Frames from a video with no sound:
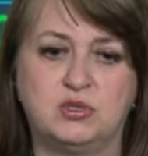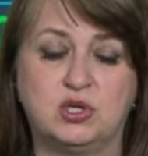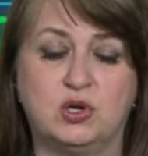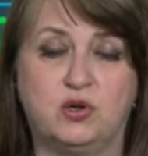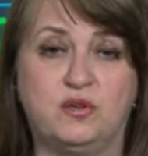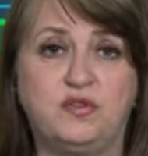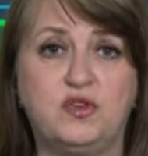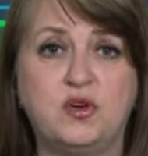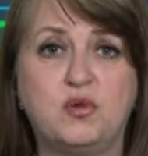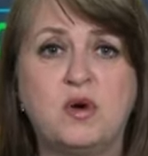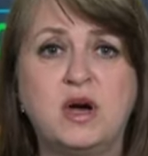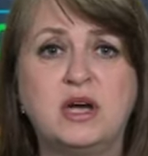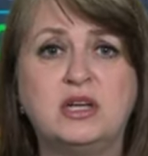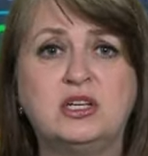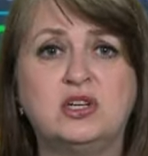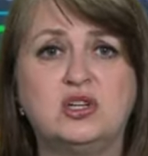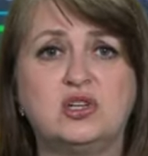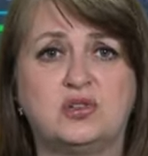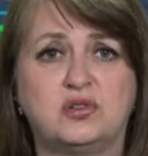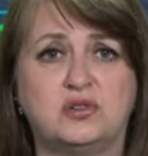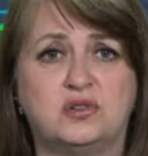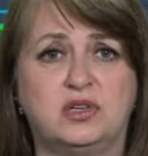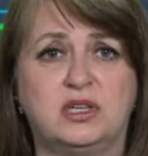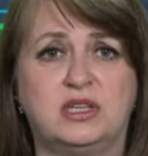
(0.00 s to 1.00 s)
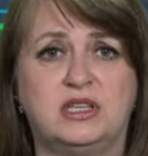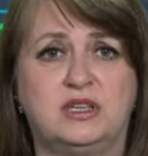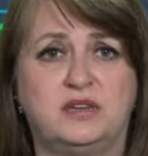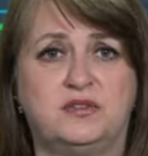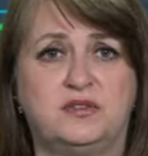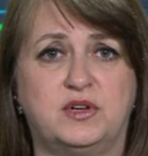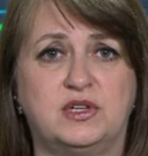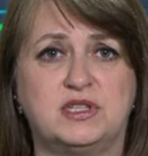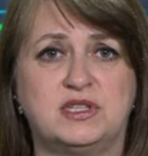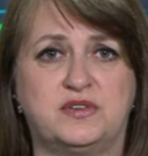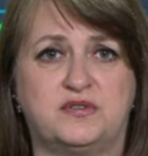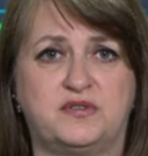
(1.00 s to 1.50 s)
So if you want a truly
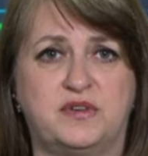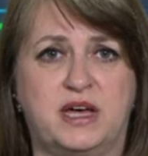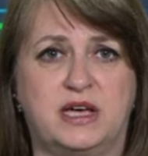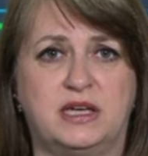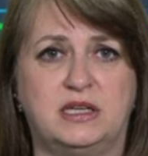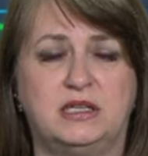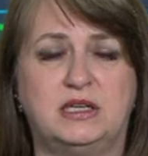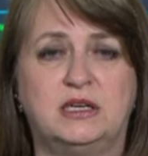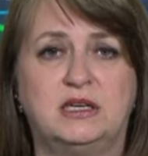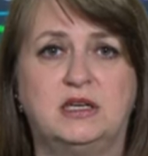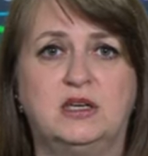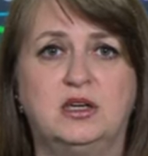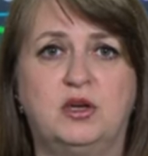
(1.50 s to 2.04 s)
diversified